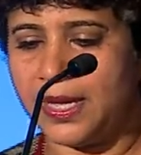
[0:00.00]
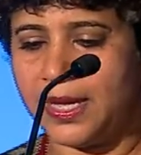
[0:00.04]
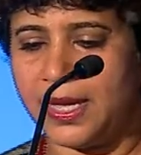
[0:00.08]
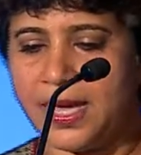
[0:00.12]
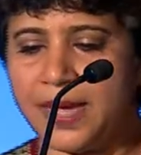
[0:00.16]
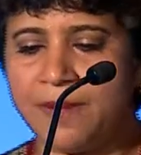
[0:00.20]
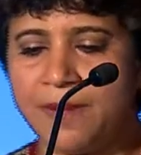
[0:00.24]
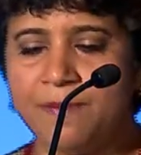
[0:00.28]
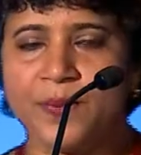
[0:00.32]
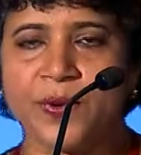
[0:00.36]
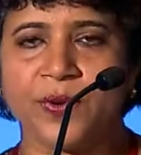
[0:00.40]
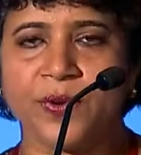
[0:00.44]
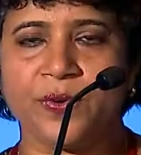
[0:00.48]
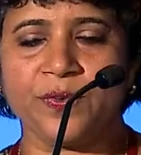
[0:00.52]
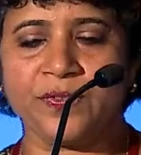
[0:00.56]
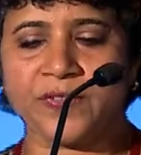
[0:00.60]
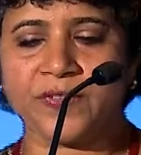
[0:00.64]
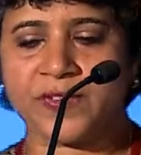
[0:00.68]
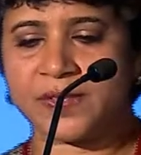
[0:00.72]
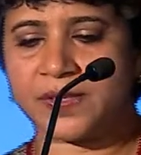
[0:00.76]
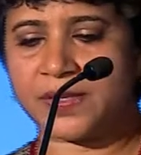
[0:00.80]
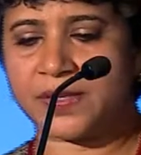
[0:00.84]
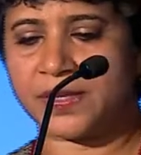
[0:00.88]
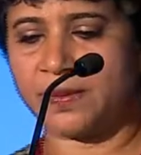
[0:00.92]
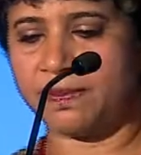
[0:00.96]

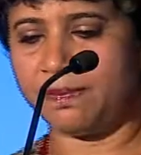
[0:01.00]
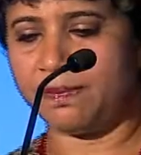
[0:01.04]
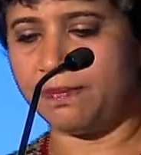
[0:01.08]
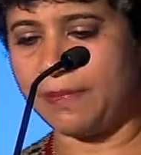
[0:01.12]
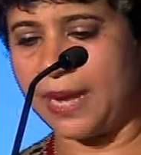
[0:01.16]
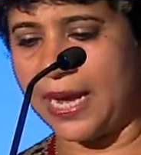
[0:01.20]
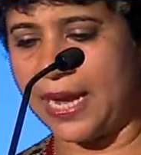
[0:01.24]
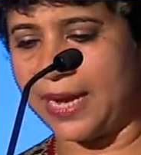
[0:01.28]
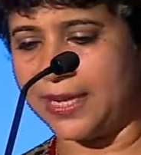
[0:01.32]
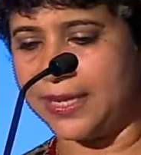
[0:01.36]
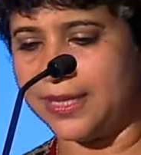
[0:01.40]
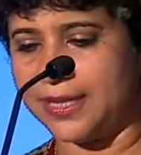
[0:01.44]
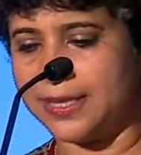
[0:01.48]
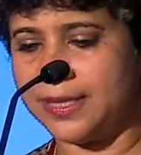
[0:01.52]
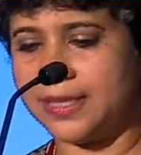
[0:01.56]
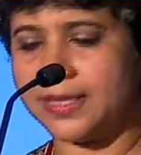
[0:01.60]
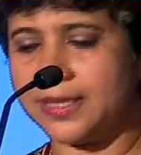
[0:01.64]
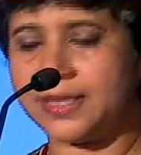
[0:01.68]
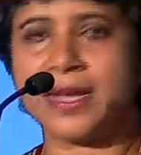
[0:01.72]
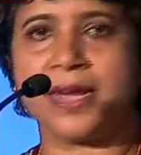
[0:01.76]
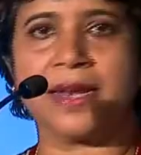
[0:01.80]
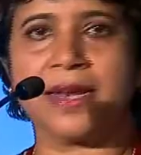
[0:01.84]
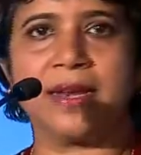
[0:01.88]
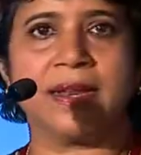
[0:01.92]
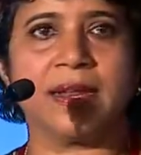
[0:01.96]
improves balance
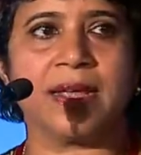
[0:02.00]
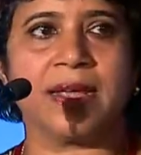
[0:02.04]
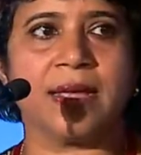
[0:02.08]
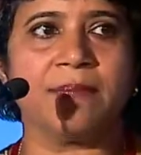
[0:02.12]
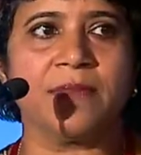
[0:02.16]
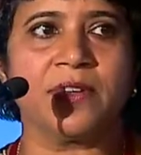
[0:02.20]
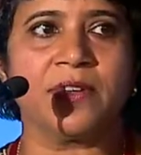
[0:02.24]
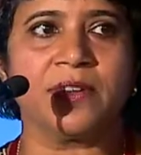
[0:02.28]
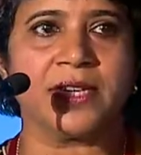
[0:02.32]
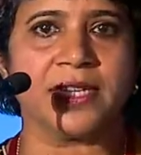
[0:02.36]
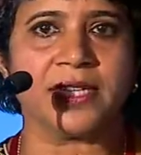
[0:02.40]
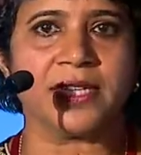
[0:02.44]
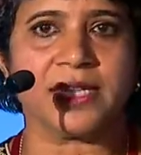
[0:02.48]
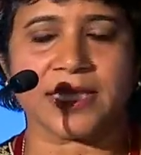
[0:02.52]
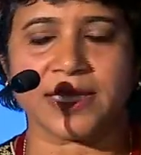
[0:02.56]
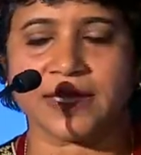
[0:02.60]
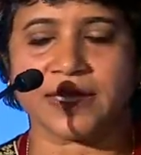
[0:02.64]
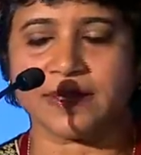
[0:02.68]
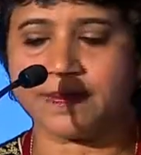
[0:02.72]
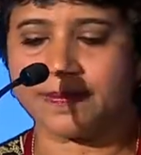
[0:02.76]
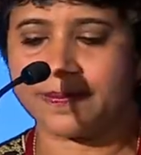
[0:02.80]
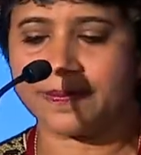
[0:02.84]
and immunity.